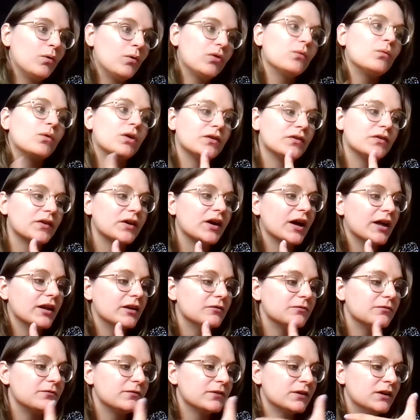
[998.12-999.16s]
the ones that kind
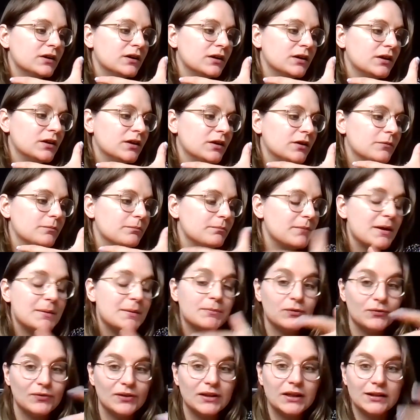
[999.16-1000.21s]
of made
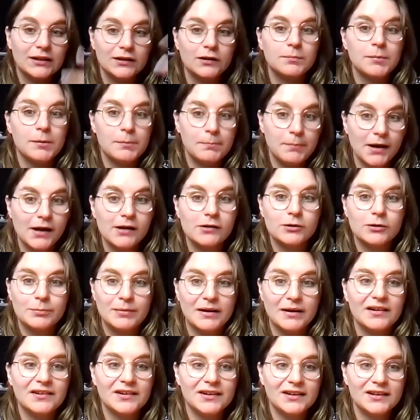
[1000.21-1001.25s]
me feel a little bit better
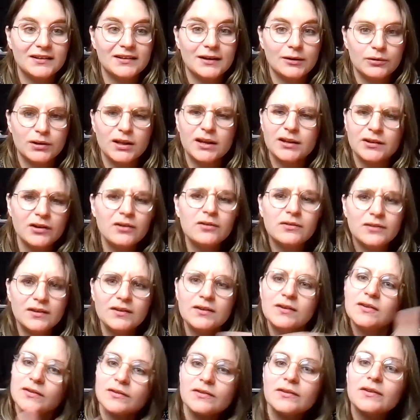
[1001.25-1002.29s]
about it. They were like, no,
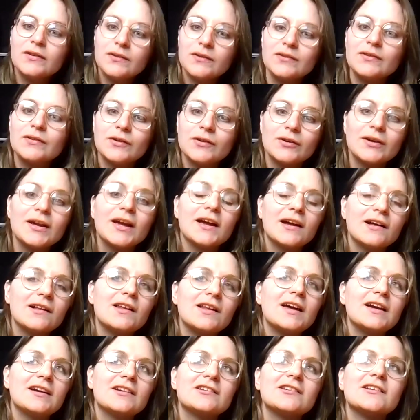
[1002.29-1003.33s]
this is an okay
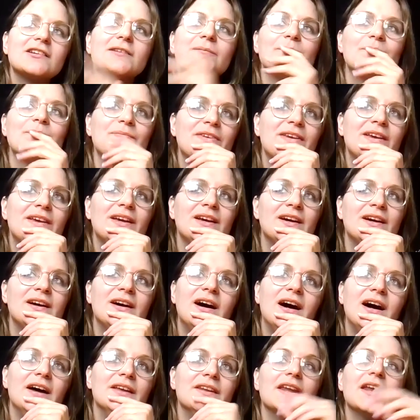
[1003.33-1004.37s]
collection.
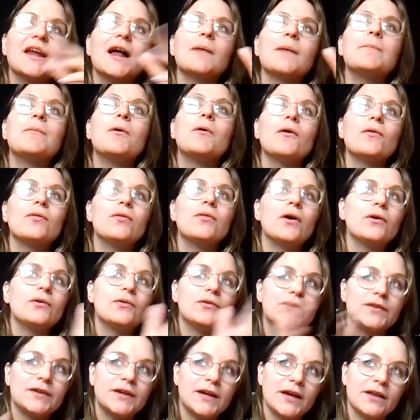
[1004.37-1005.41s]
And then I put
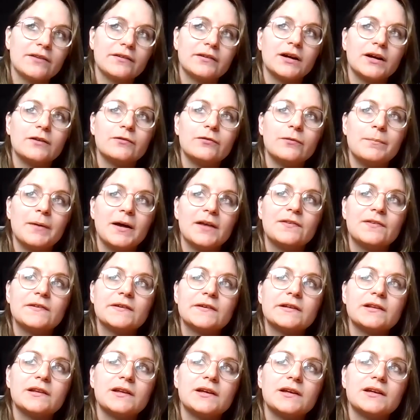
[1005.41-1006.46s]
those together
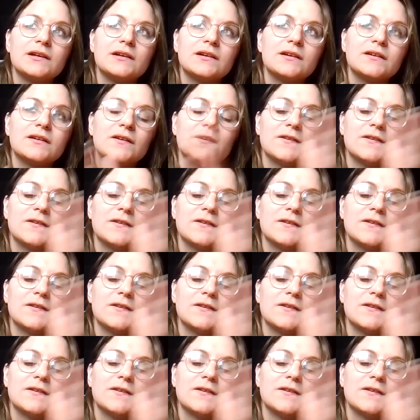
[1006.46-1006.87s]
alphabetically because